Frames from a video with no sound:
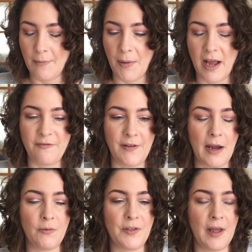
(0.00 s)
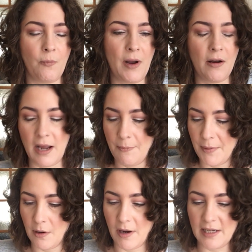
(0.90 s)
But I found that when I
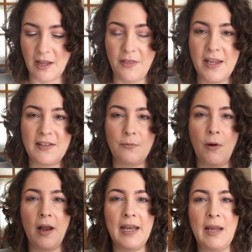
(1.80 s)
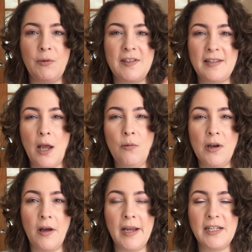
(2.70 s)
applied this one, it was so
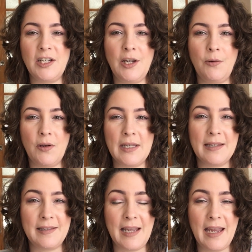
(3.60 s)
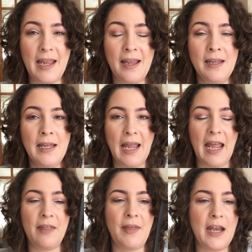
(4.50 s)
light you couldn't see it.
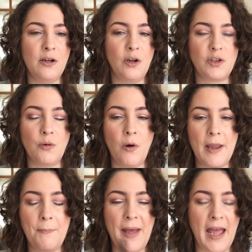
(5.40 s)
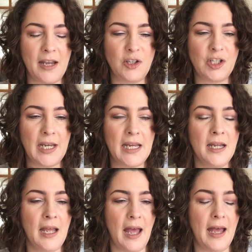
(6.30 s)
It then looked quite patchy,
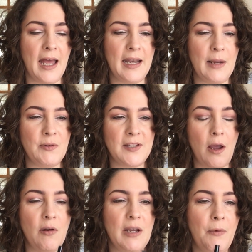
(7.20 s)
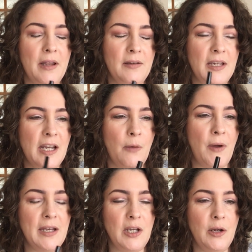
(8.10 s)
and it was only, you know,
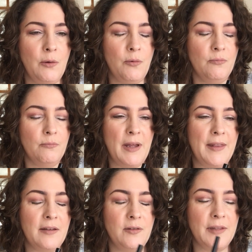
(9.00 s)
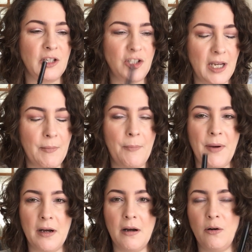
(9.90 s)
when the shimmer
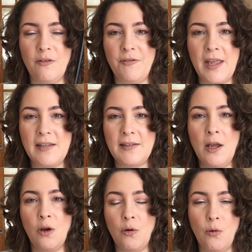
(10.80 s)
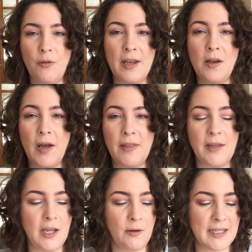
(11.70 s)
part of this caught the light
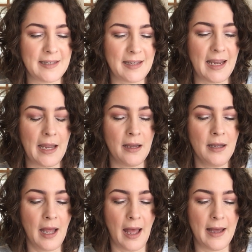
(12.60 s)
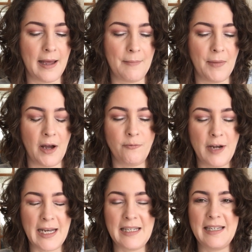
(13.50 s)
that you could see it. I
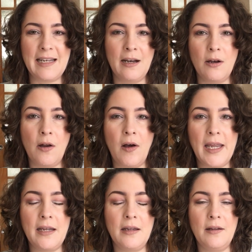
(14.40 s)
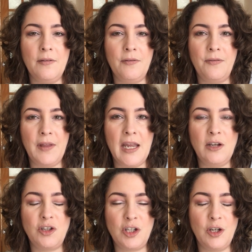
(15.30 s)
really didn't like the
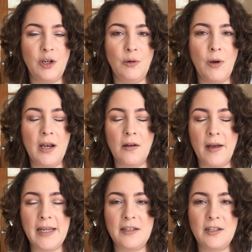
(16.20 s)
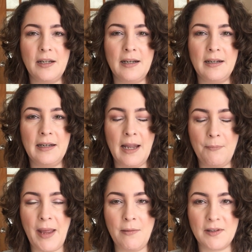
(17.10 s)
two light
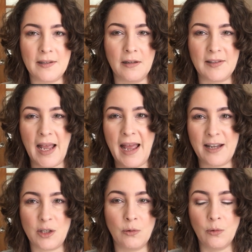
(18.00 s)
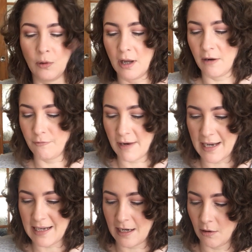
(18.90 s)
lip pencils at all. I
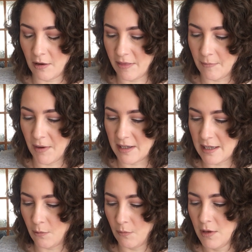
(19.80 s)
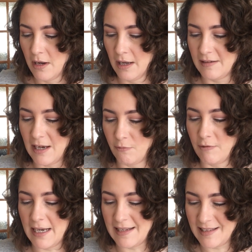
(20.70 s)
really didn't like them. I didn't
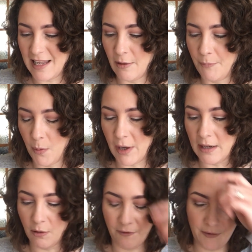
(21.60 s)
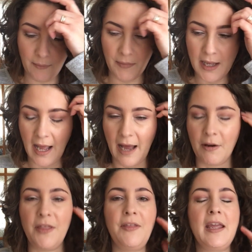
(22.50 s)
really see the point of them. And
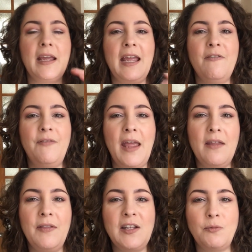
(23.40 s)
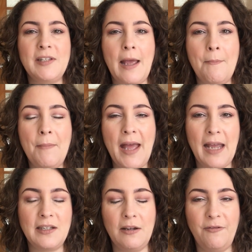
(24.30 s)
I think if this was a
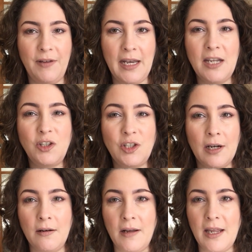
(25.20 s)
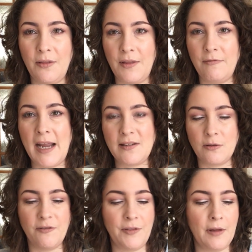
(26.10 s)
matte finish like the rest
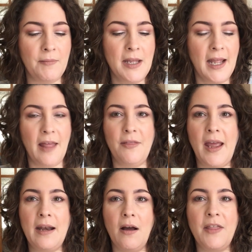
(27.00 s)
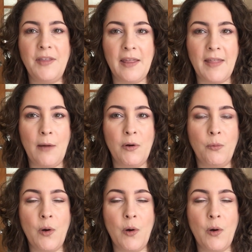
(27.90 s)
of them, then I think that would